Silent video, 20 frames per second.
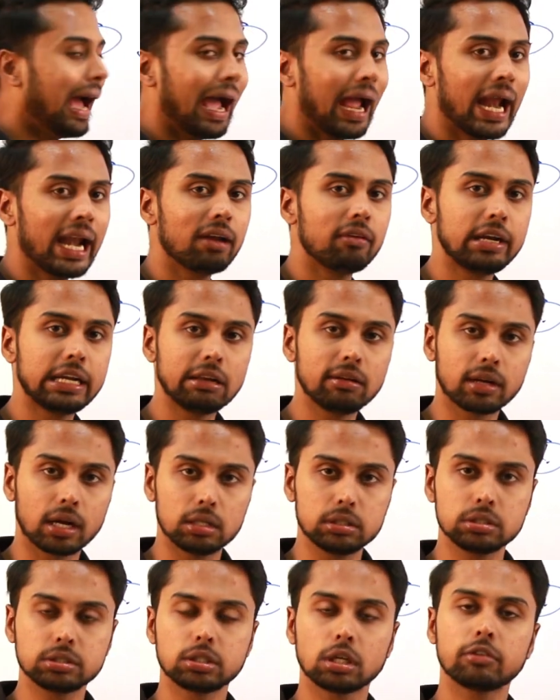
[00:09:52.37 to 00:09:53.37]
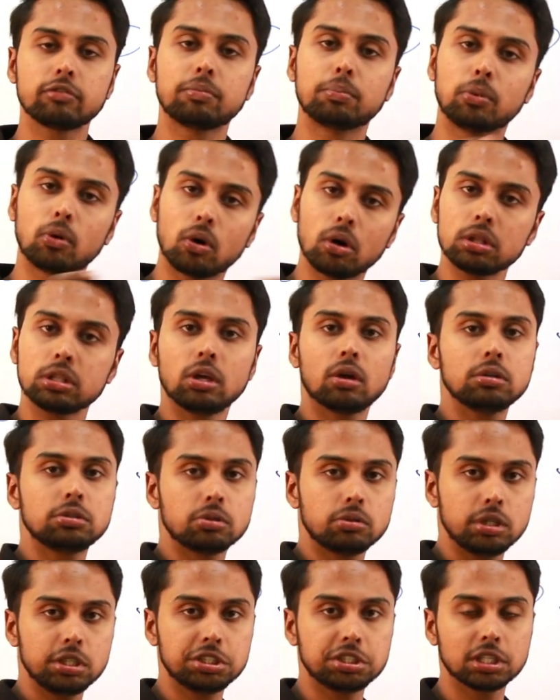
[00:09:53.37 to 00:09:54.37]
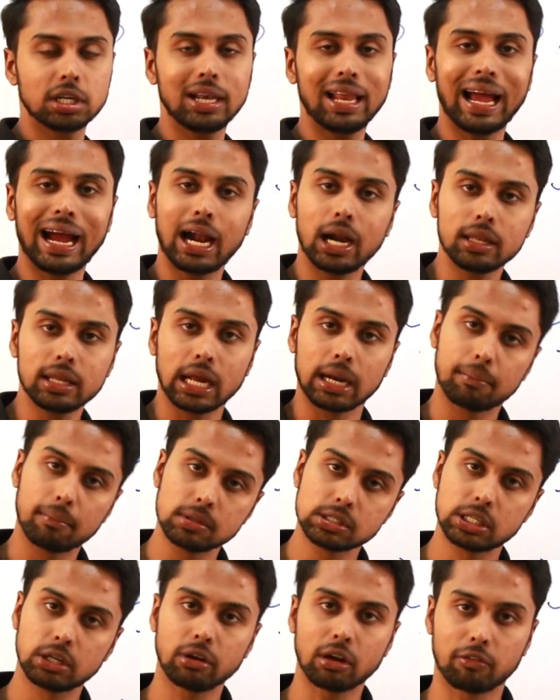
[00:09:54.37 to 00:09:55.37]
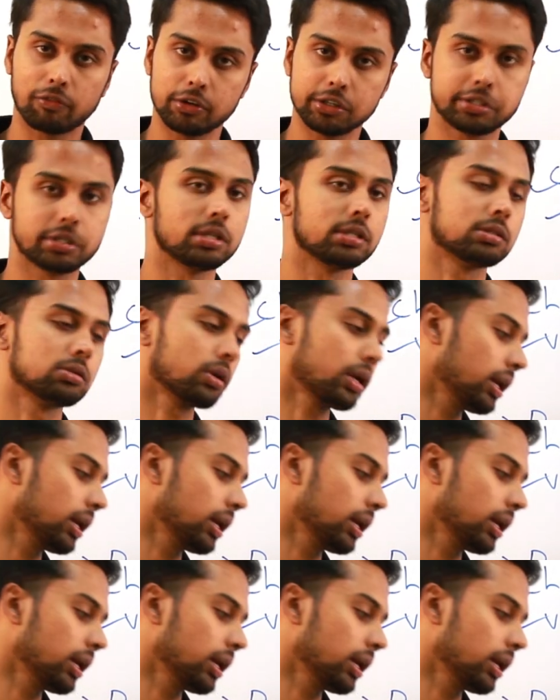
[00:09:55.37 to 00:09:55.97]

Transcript: and it will consist of both your judicial and administrative officials.